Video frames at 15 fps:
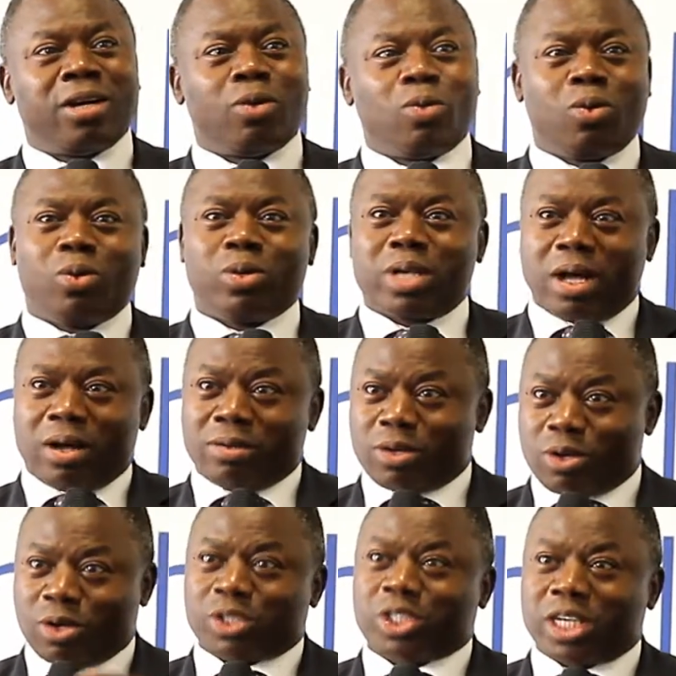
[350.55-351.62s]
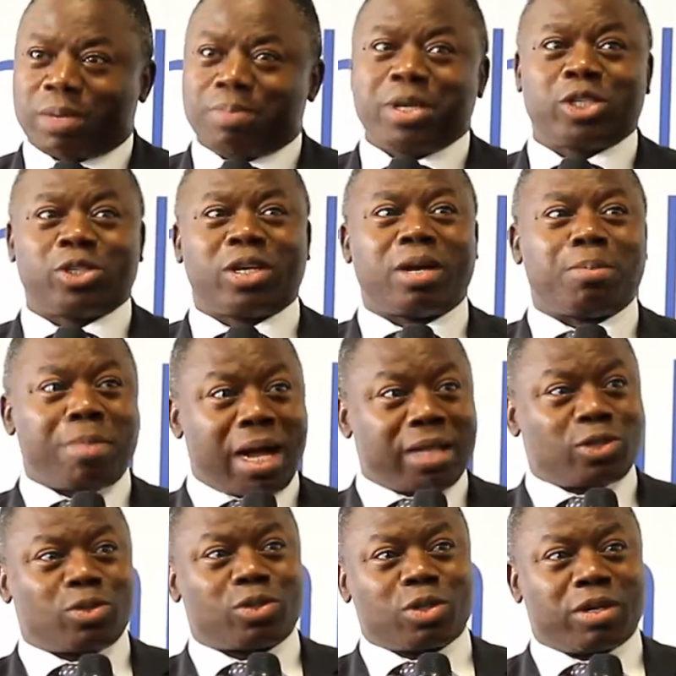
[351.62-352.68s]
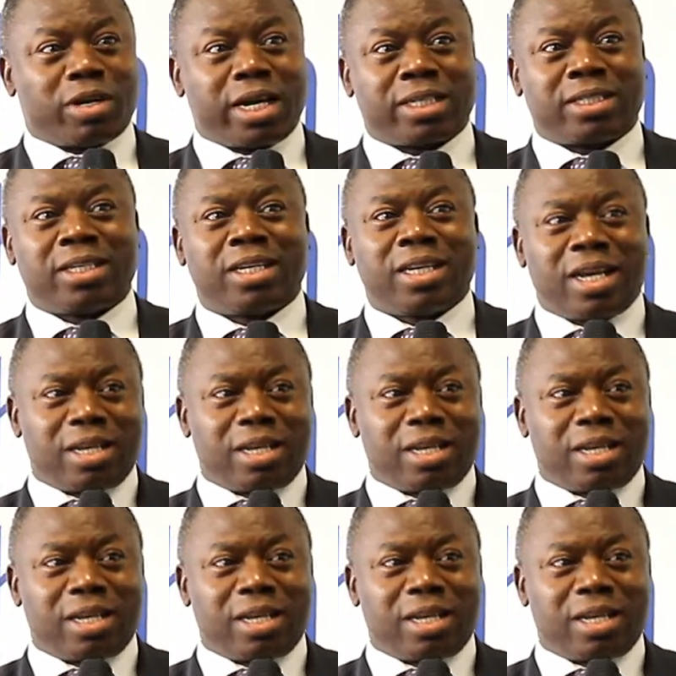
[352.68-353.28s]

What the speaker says: who will now cross-check, make sure the maths is correct,